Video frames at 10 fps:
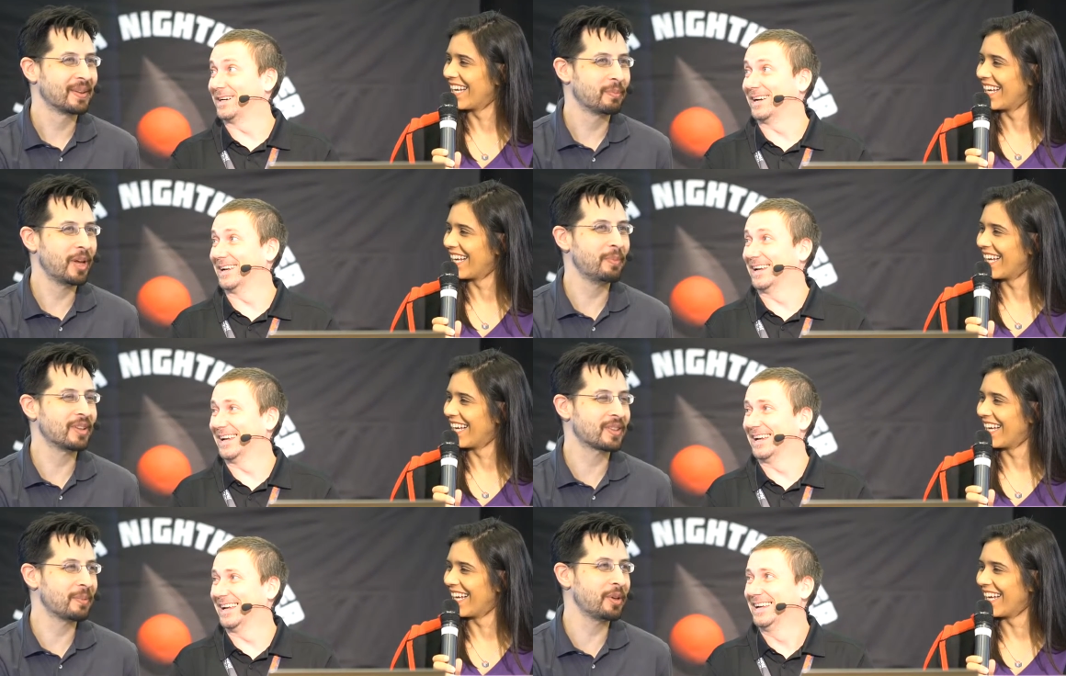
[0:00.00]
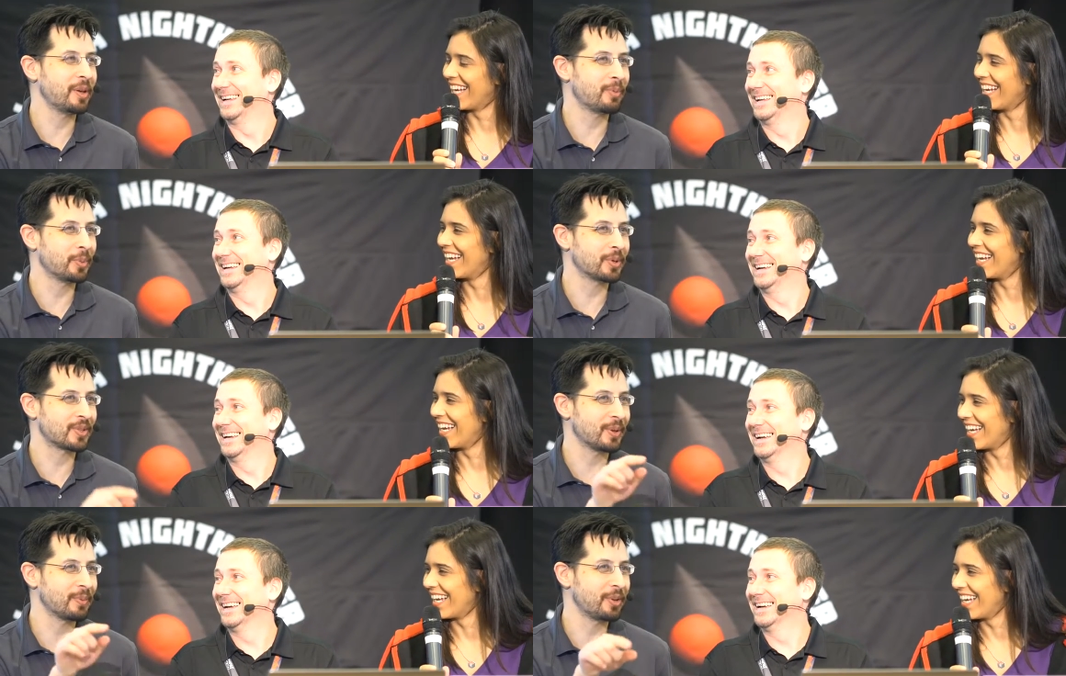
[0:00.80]
Speaker 1: maybe some people will
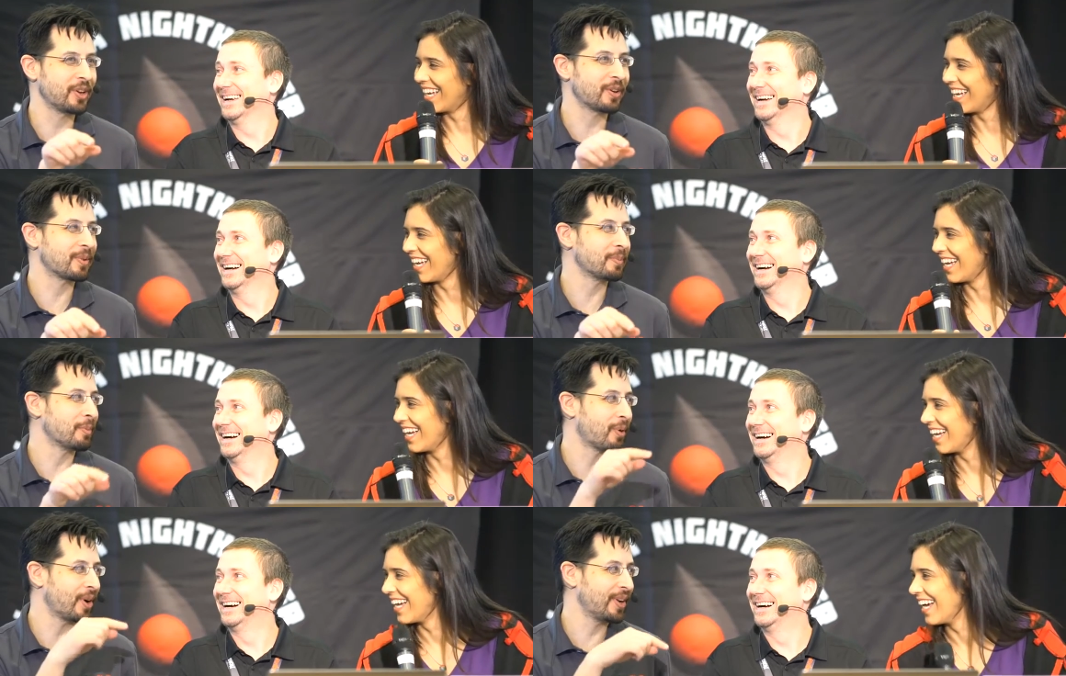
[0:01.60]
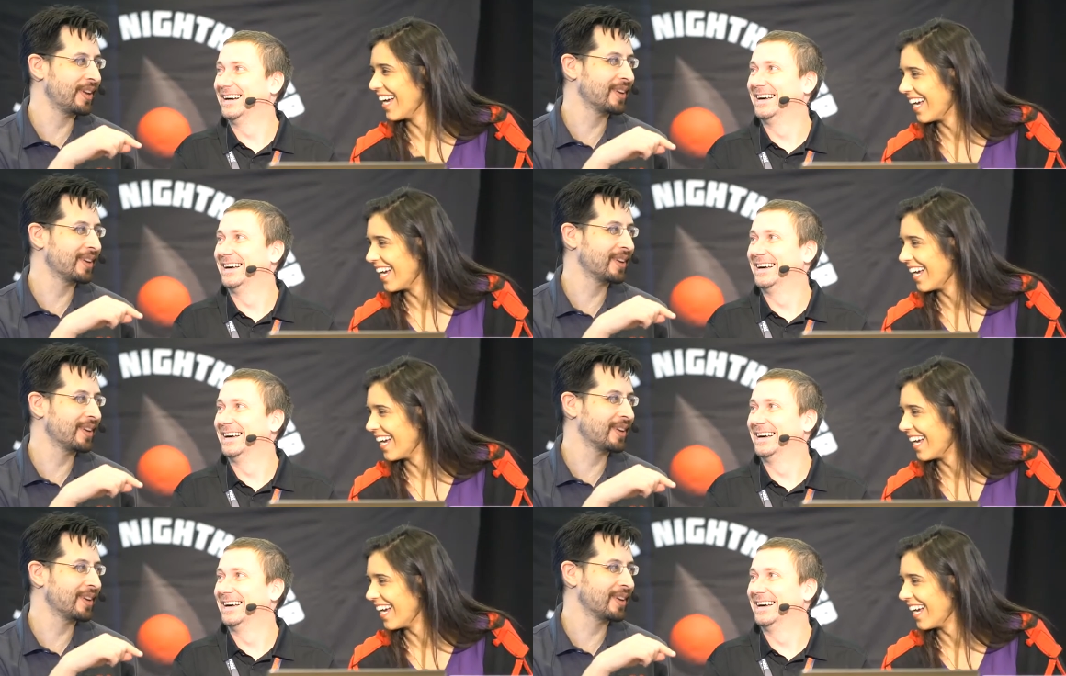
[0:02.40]
still be here from the party,